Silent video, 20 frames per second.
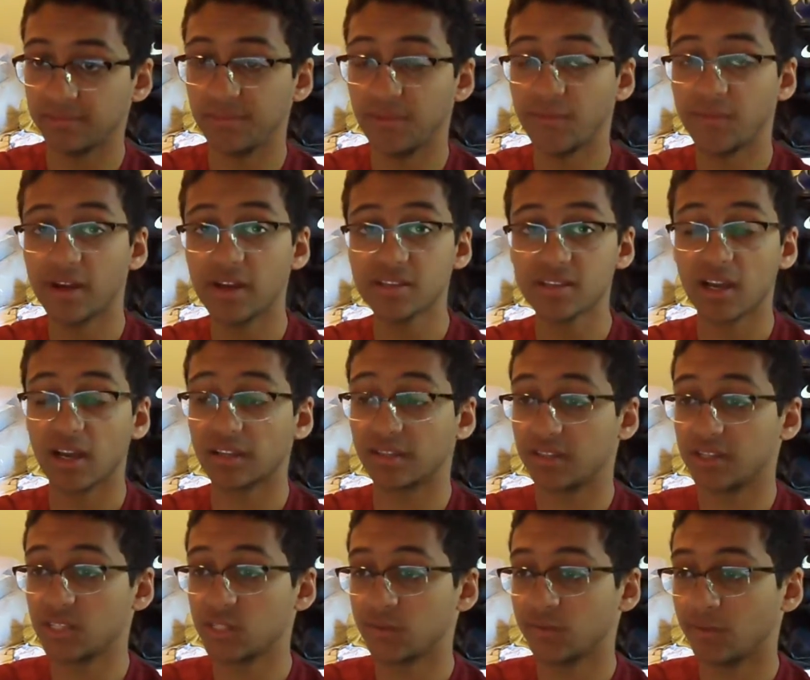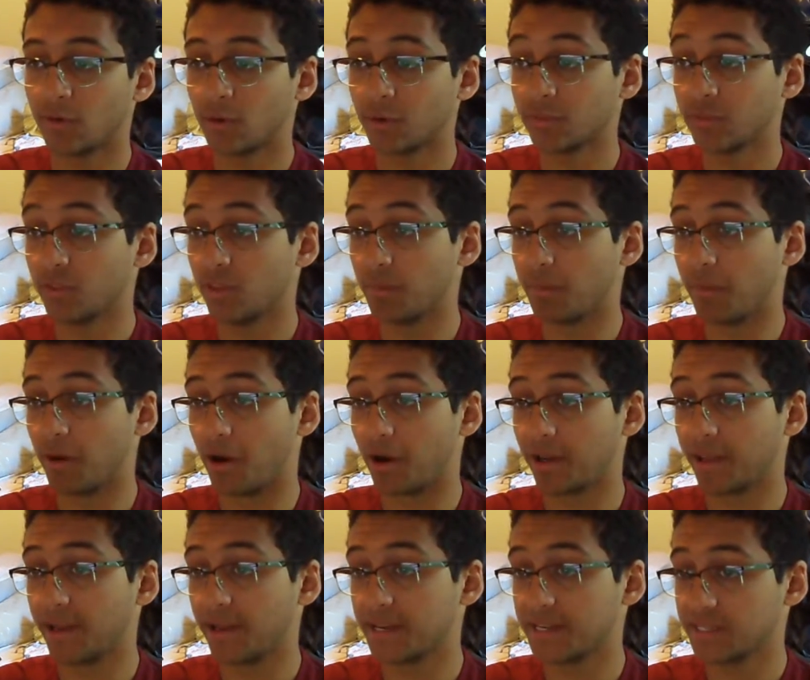If you guys got this far into the
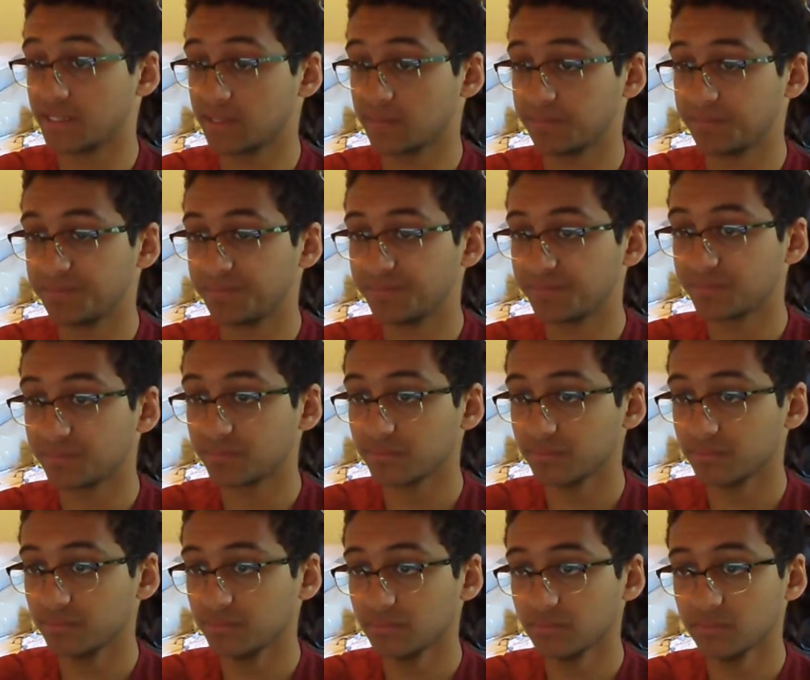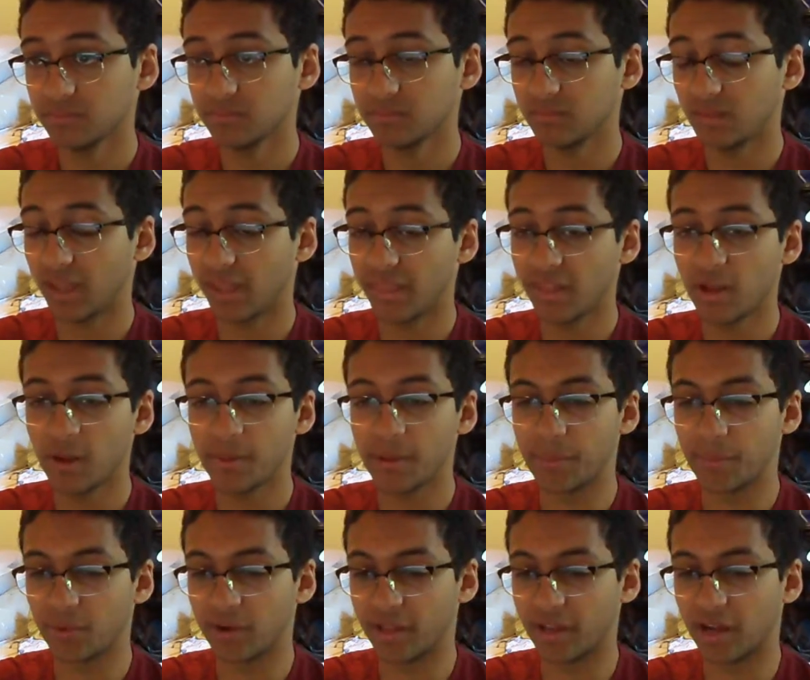podcast, I think I'll
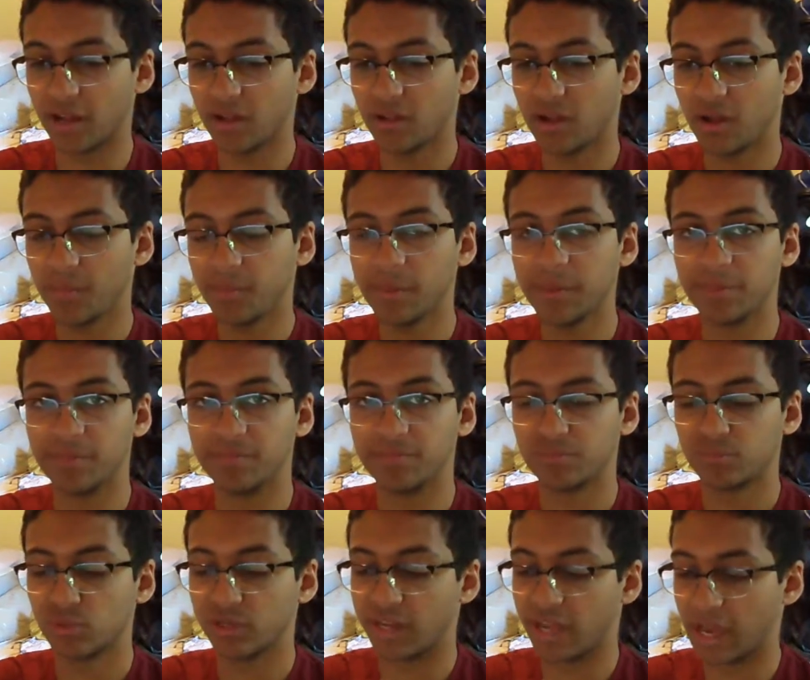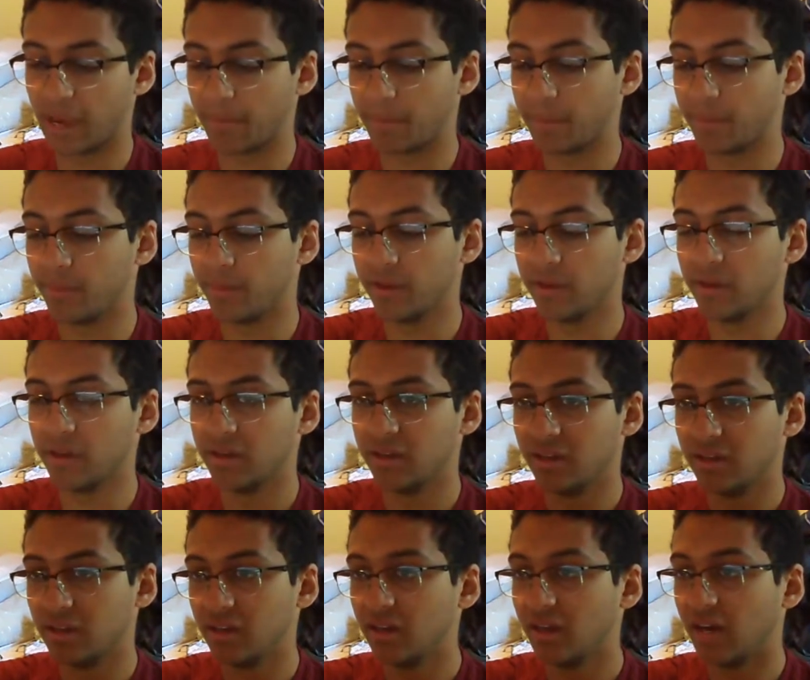be pretty. I'll be pretty happy.
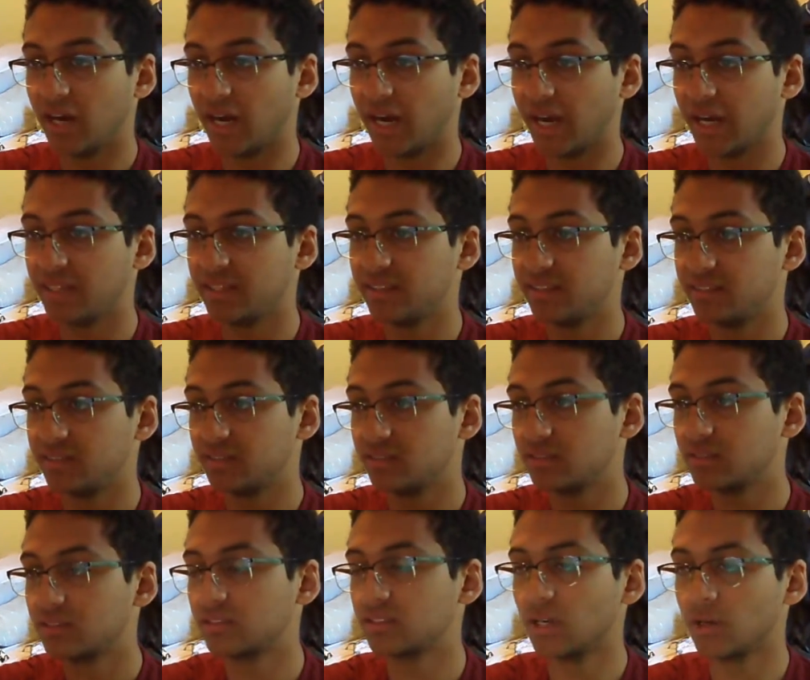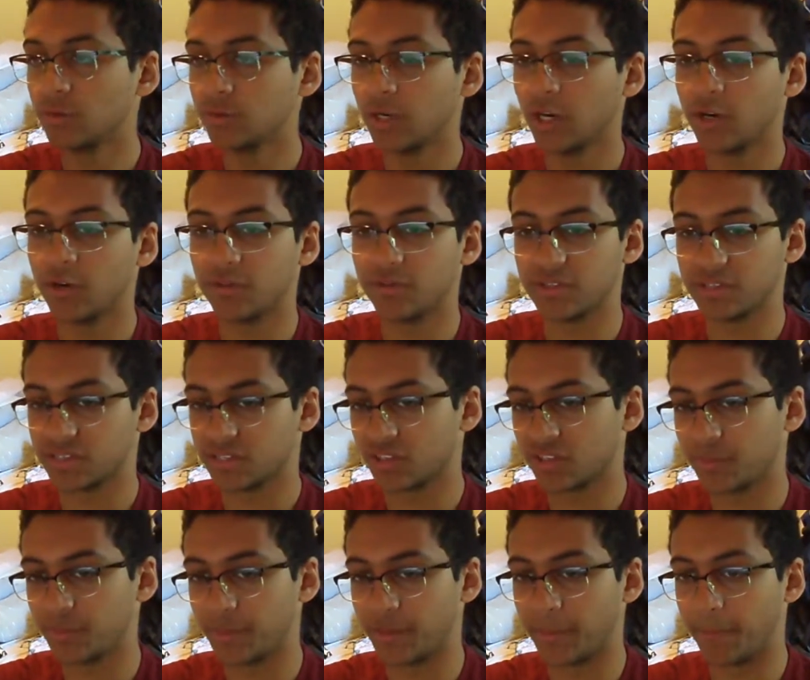I don't know if it's
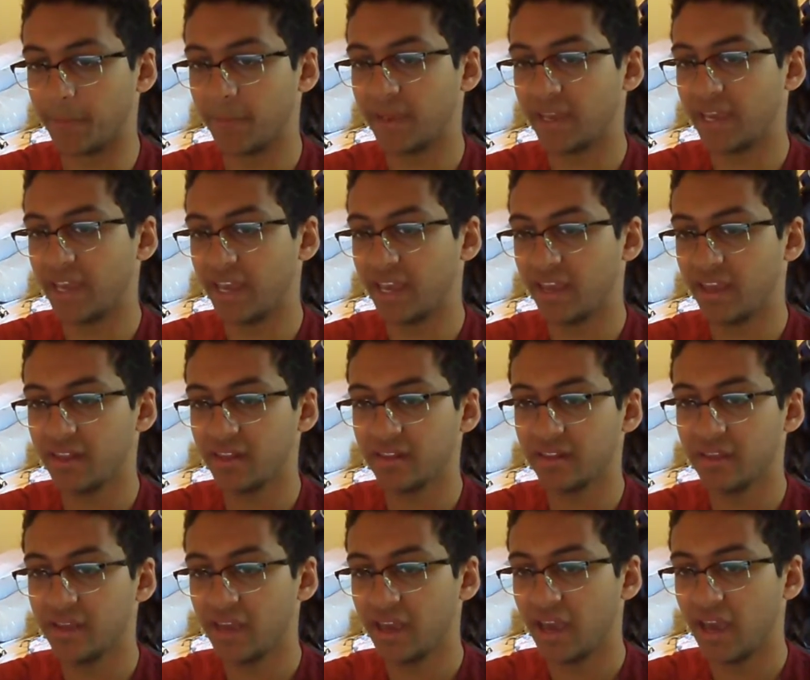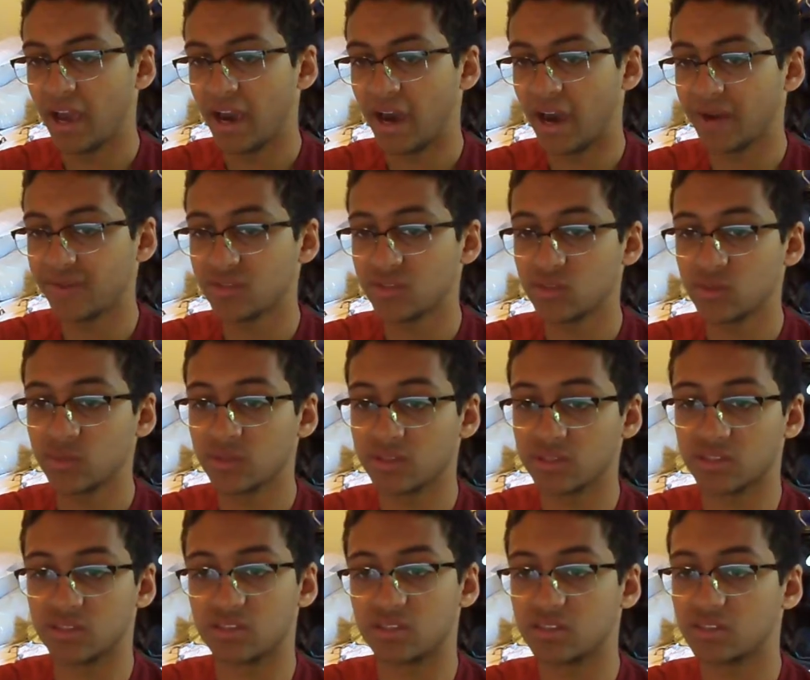gonna be a big hit. I'm just doing
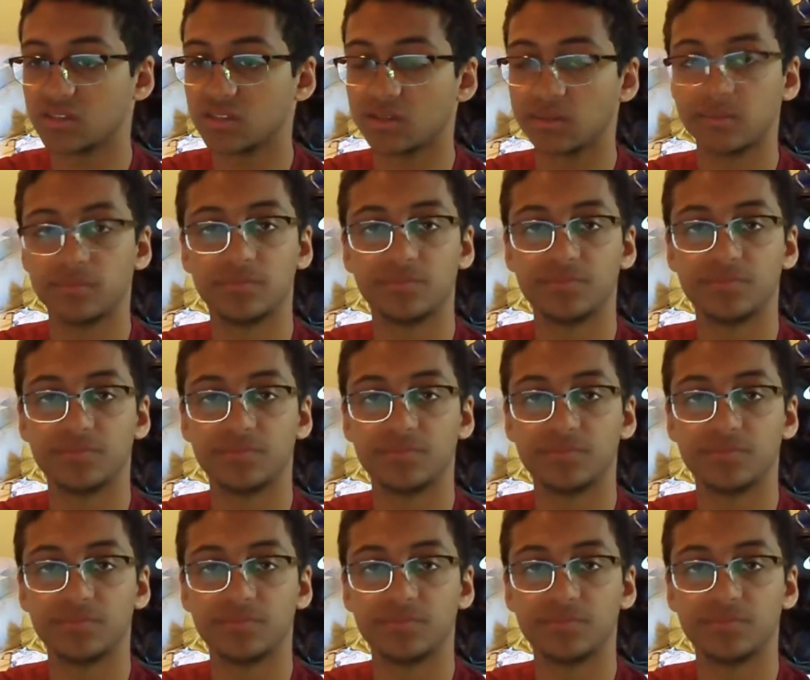because